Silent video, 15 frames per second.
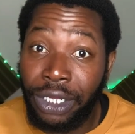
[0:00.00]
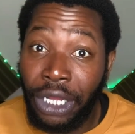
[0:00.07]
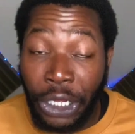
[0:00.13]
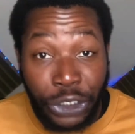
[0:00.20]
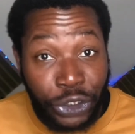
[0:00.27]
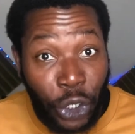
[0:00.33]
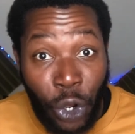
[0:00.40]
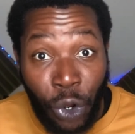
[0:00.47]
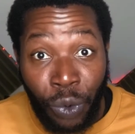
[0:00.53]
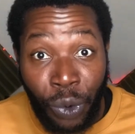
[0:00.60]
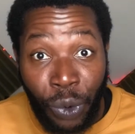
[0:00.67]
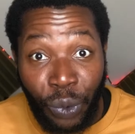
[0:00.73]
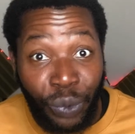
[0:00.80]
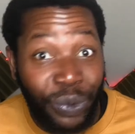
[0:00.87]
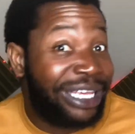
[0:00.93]
So
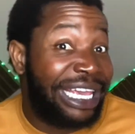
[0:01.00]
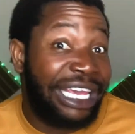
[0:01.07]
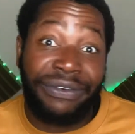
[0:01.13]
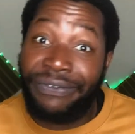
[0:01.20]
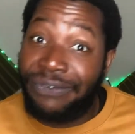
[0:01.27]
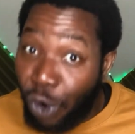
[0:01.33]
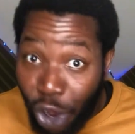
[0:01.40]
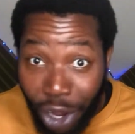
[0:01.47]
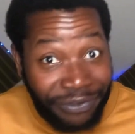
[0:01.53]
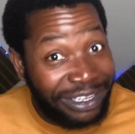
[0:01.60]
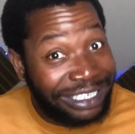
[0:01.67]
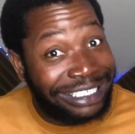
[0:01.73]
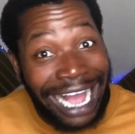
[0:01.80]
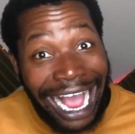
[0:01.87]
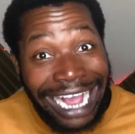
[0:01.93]
we kill 4 of
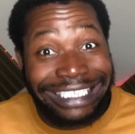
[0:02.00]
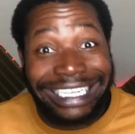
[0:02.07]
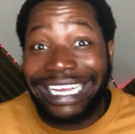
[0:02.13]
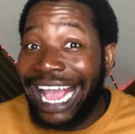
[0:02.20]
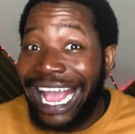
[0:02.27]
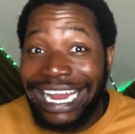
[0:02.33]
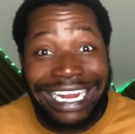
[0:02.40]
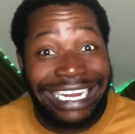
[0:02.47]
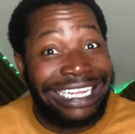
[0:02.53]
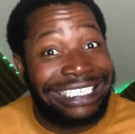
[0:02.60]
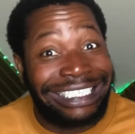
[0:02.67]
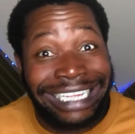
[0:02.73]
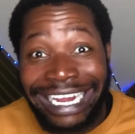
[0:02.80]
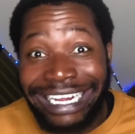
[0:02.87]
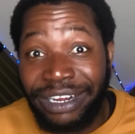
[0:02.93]
his guys again, and he's
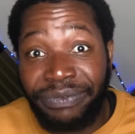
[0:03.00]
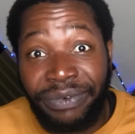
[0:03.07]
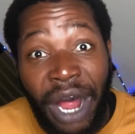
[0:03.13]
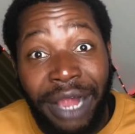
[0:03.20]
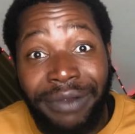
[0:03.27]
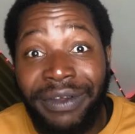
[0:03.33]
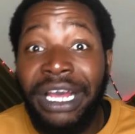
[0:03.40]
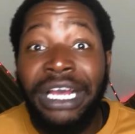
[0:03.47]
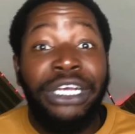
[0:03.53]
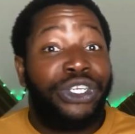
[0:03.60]
not involved.